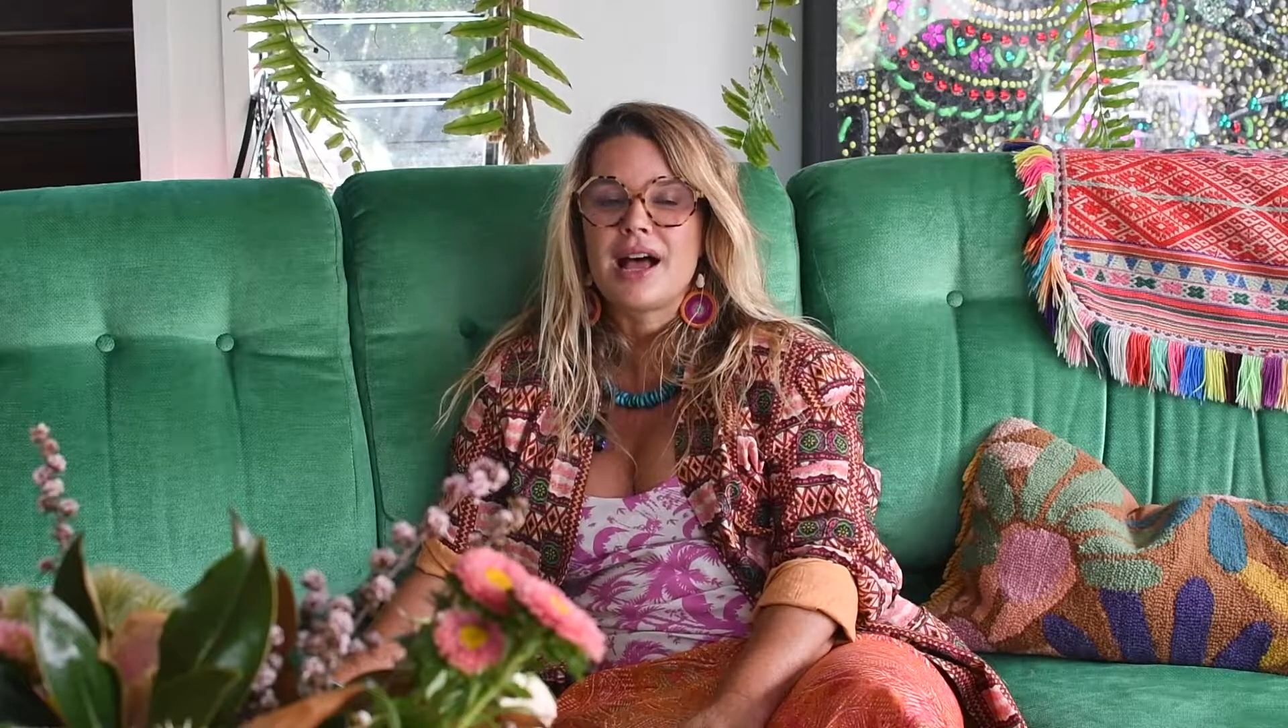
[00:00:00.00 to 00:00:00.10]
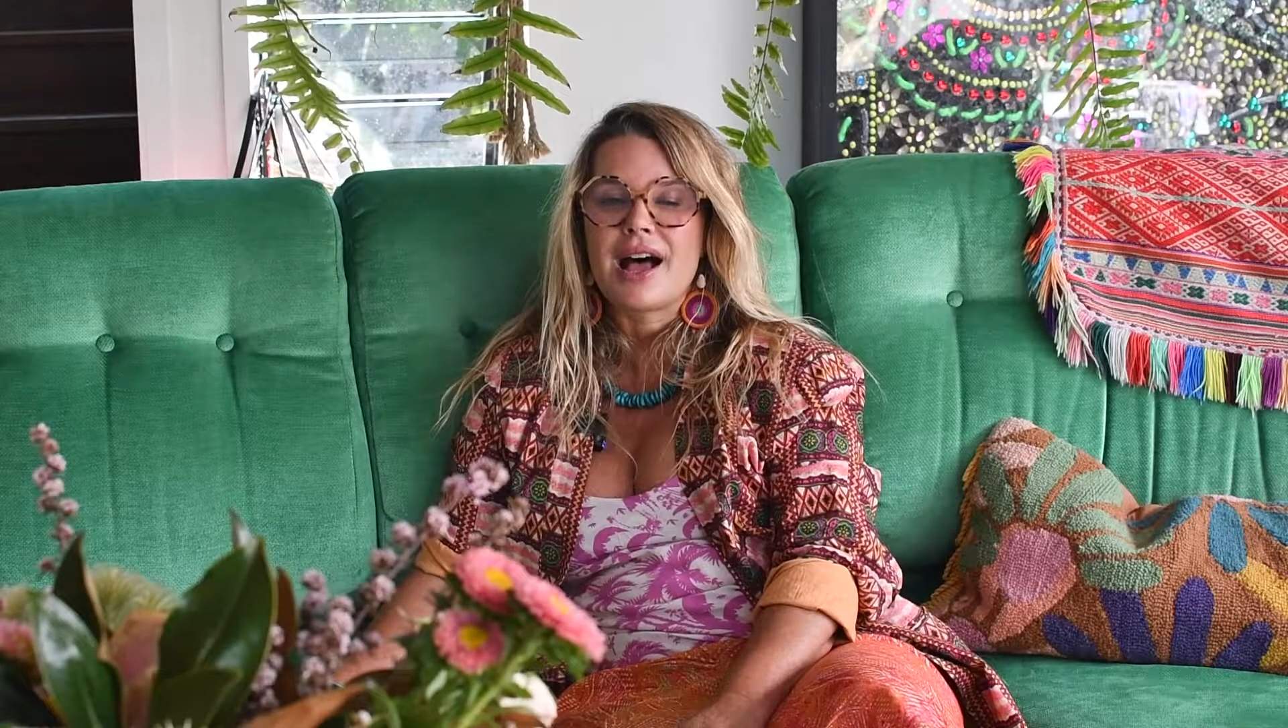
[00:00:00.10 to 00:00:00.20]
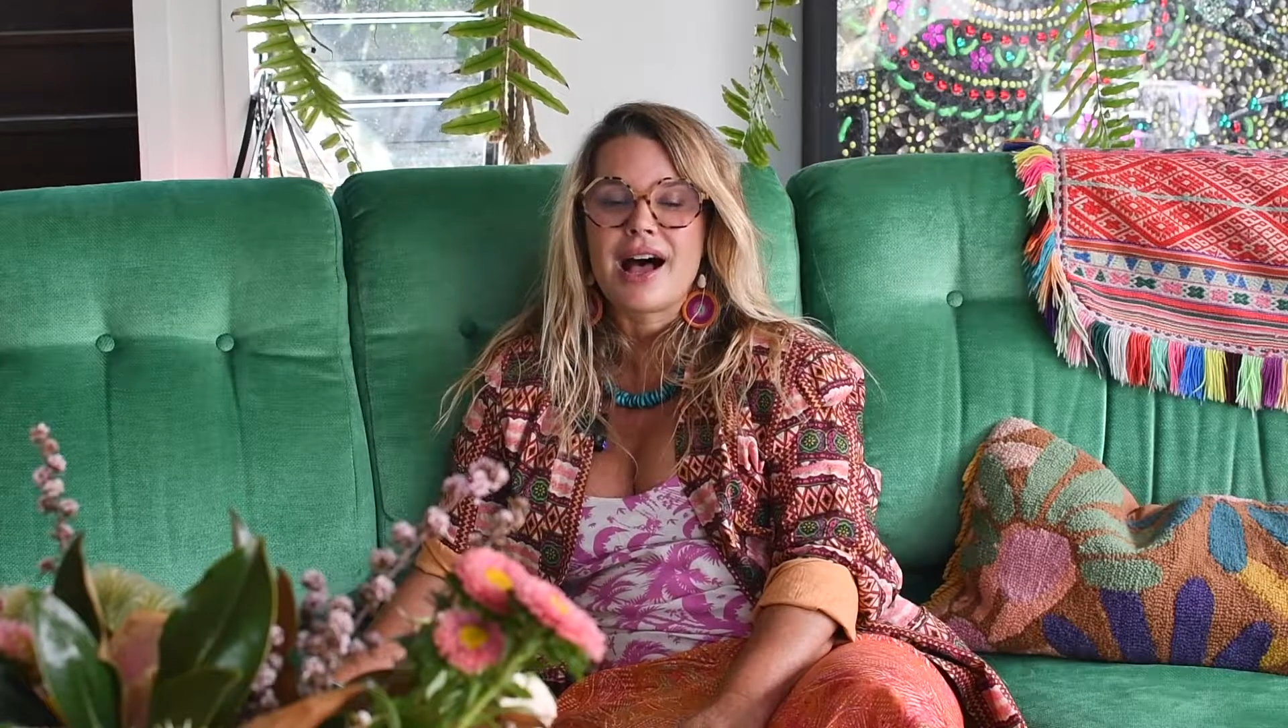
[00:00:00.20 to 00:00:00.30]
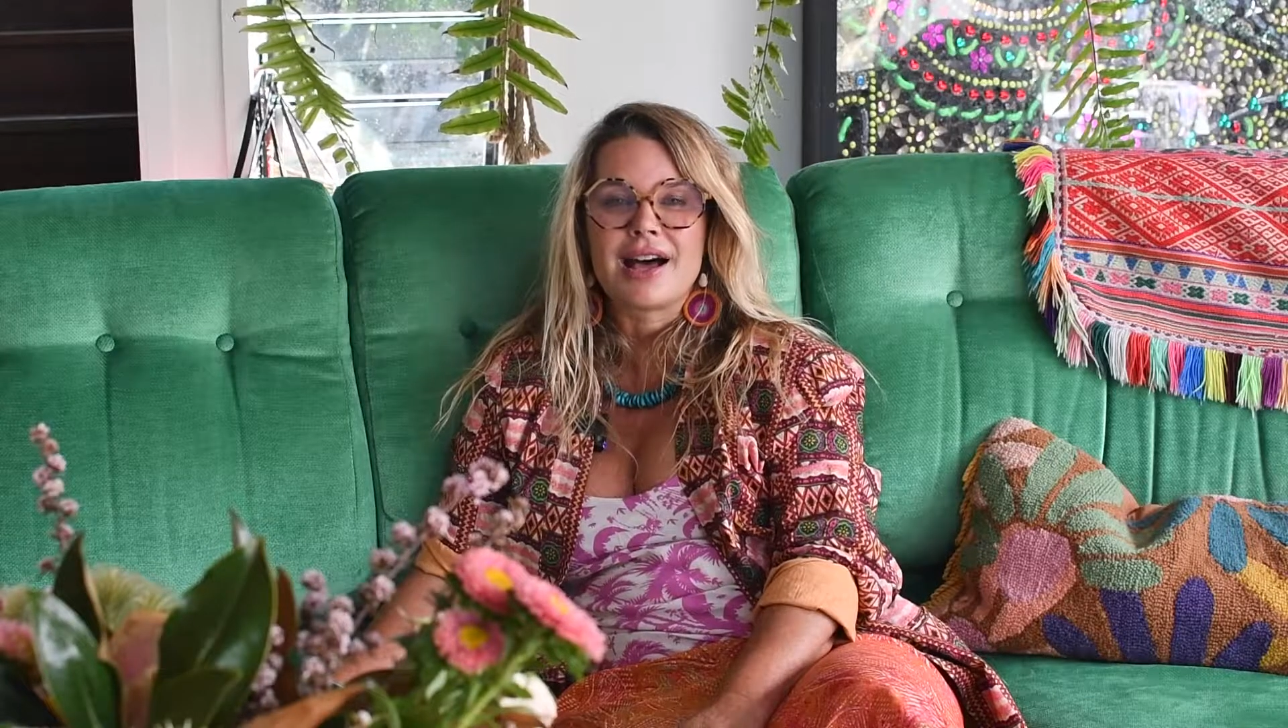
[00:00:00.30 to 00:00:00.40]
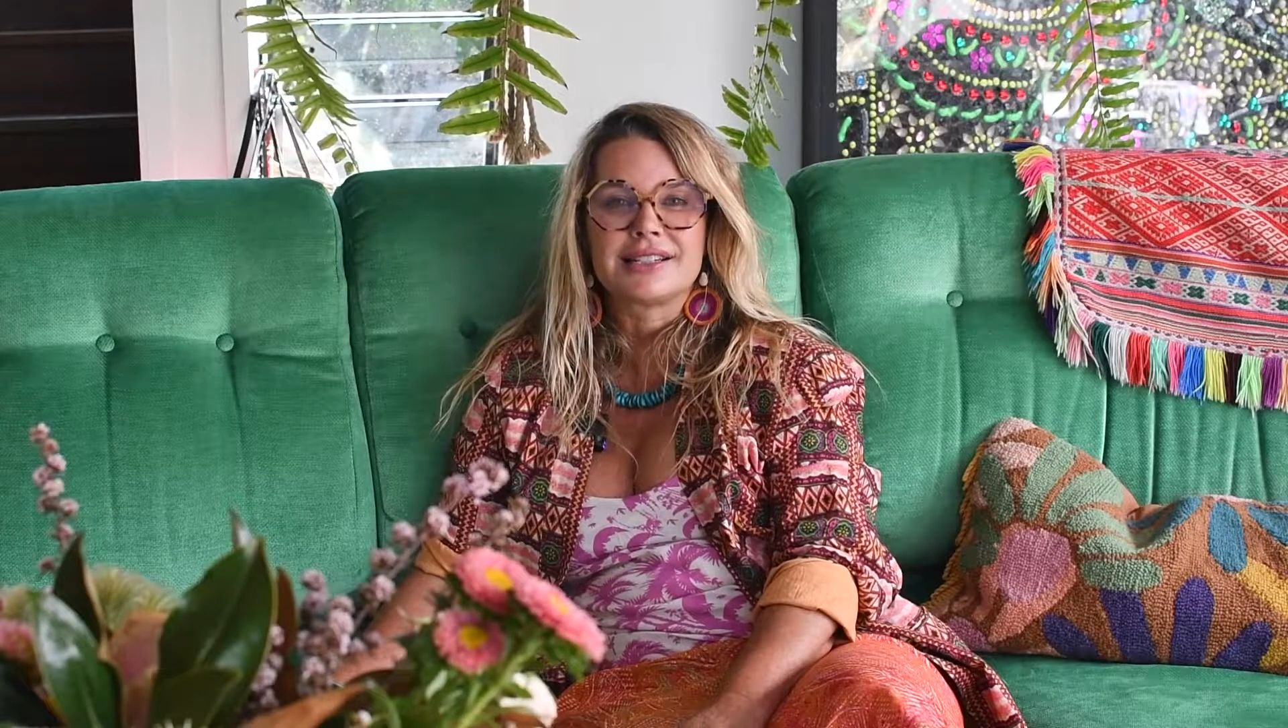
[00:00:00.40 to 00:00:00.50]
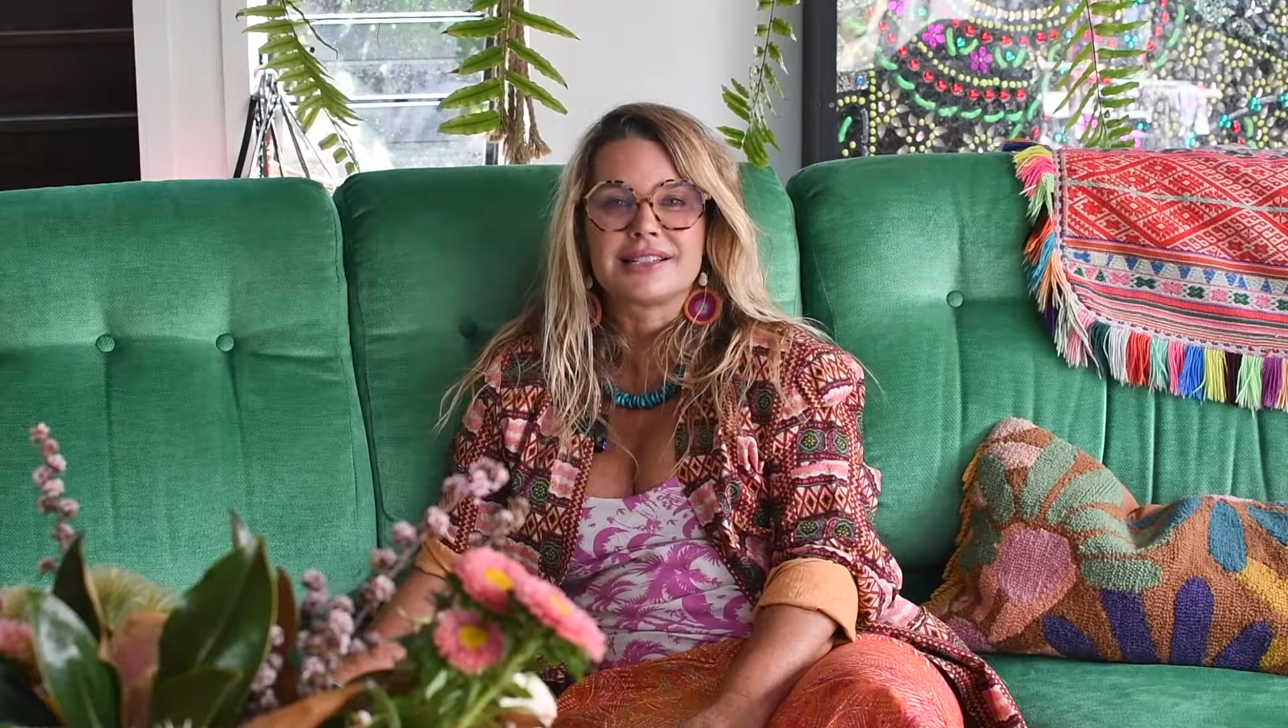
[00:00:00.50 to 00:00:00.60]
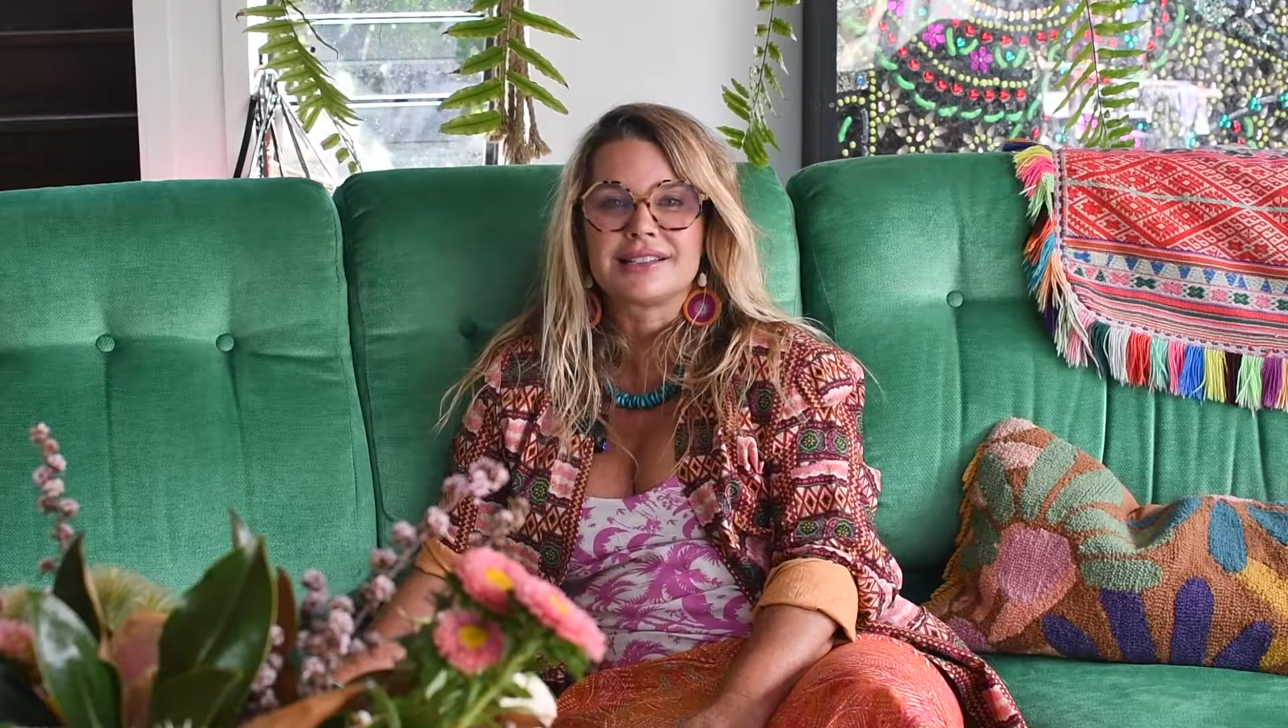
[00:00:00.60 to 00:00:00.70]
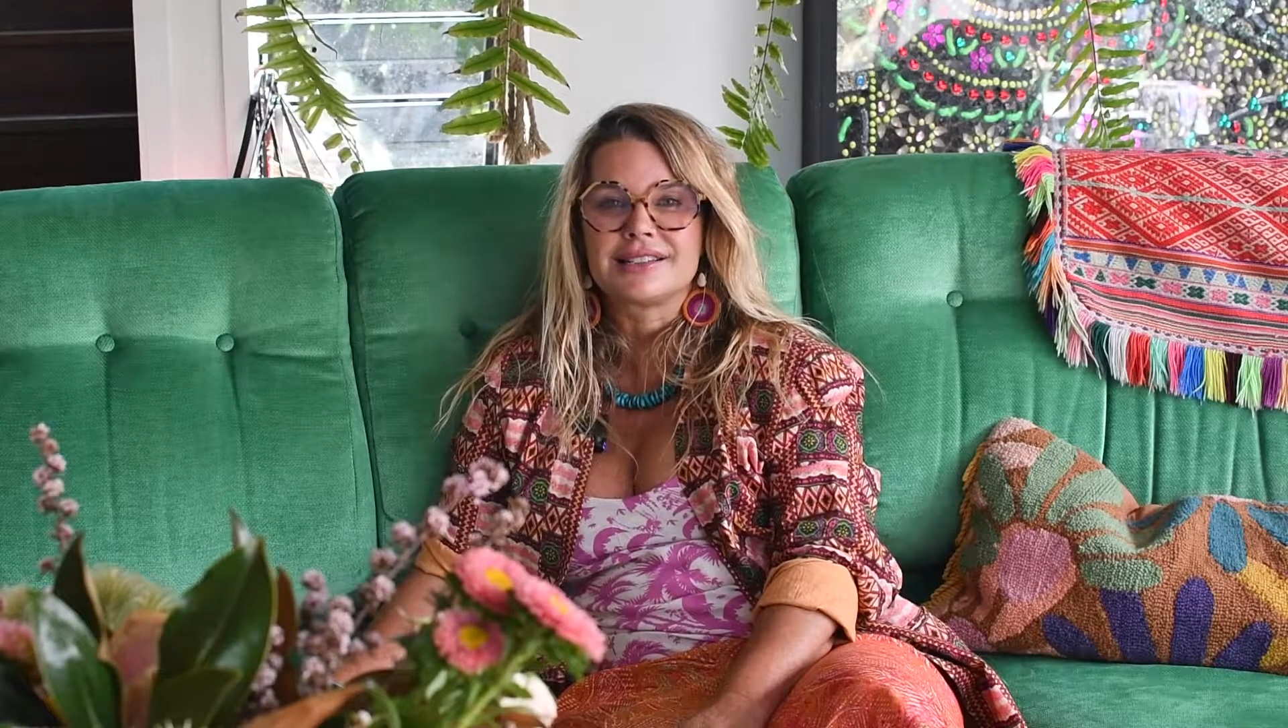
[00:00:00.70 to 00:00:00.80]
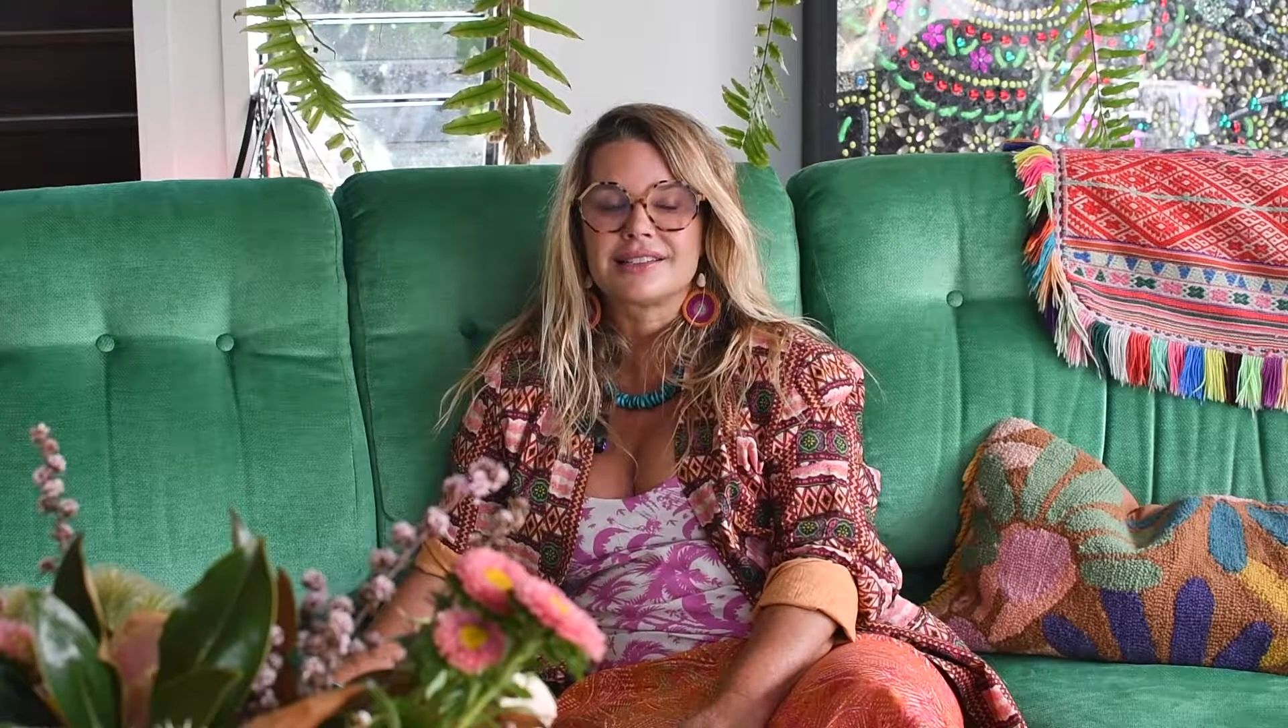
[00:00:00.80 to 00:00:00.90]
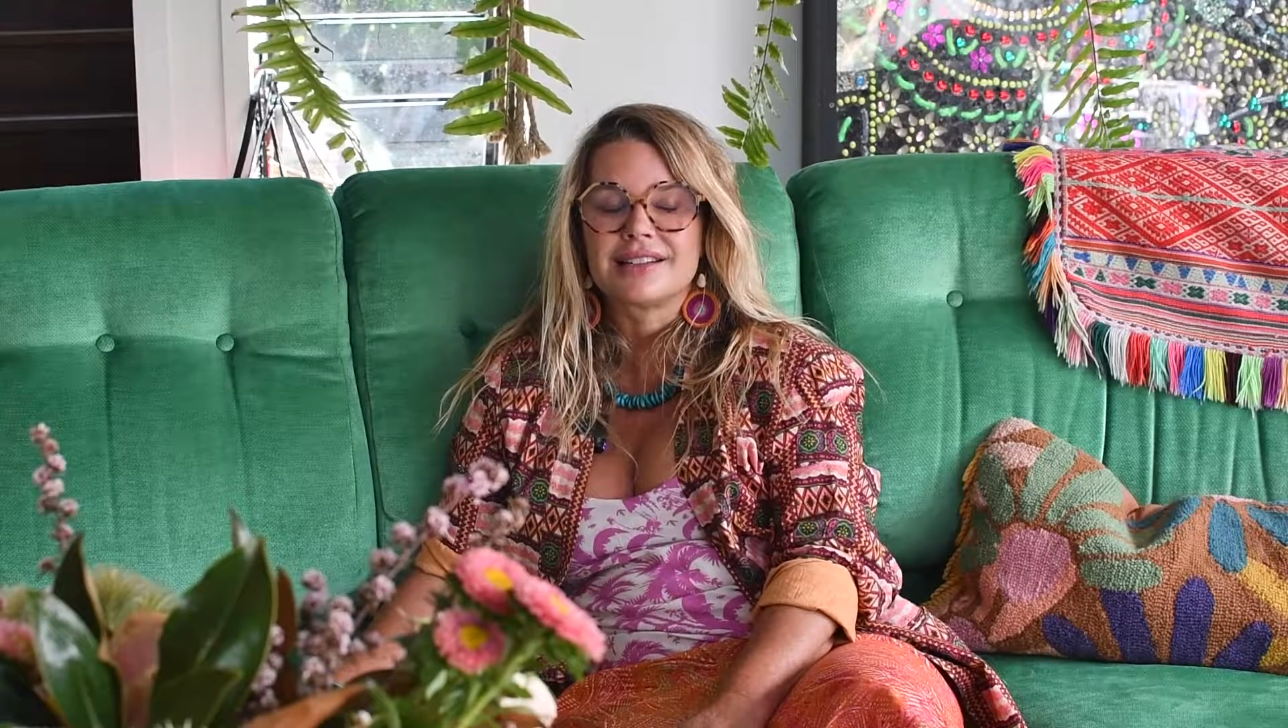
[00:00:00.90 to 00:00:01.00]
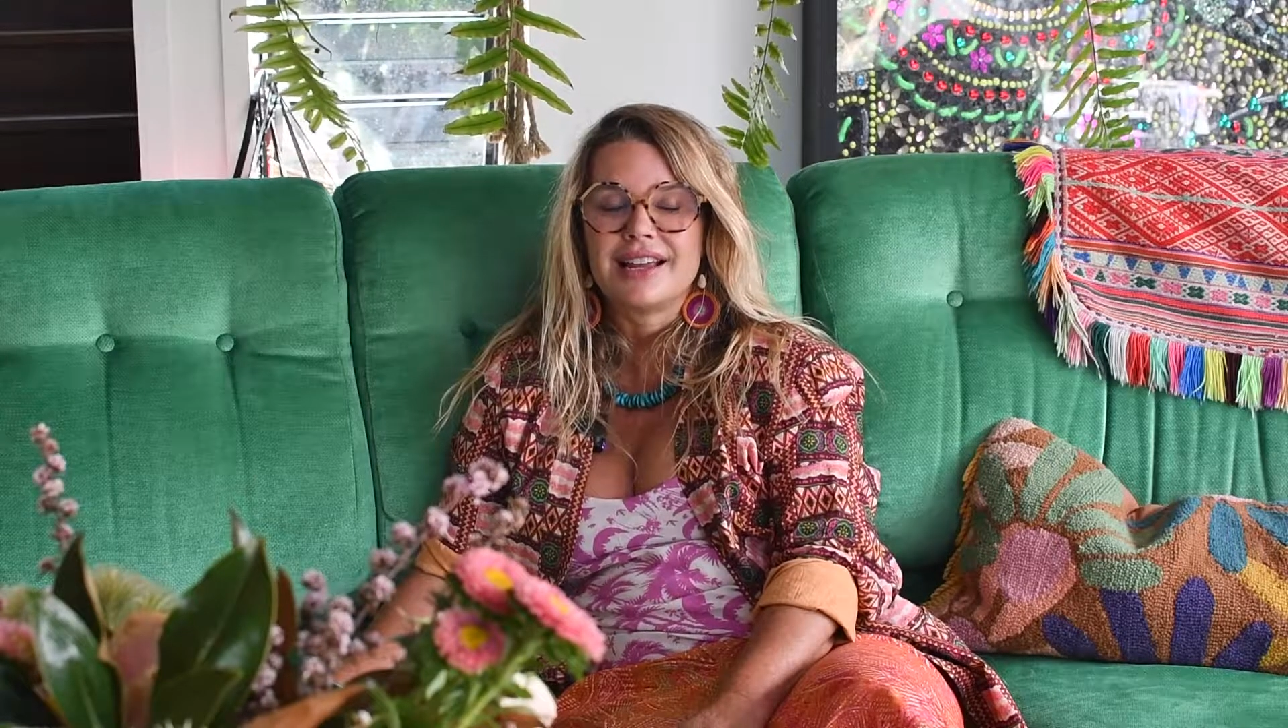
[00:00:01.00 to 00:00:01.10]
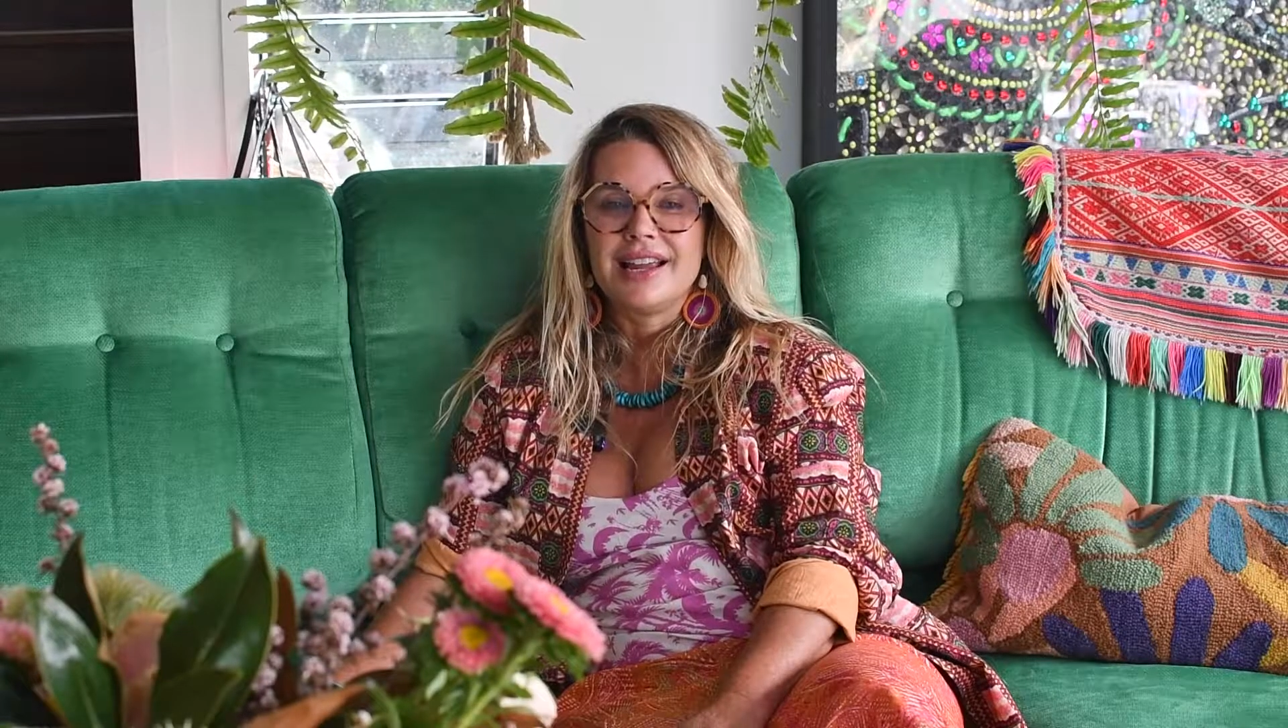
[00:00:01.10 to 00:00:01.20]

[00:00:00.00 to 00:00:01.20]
artists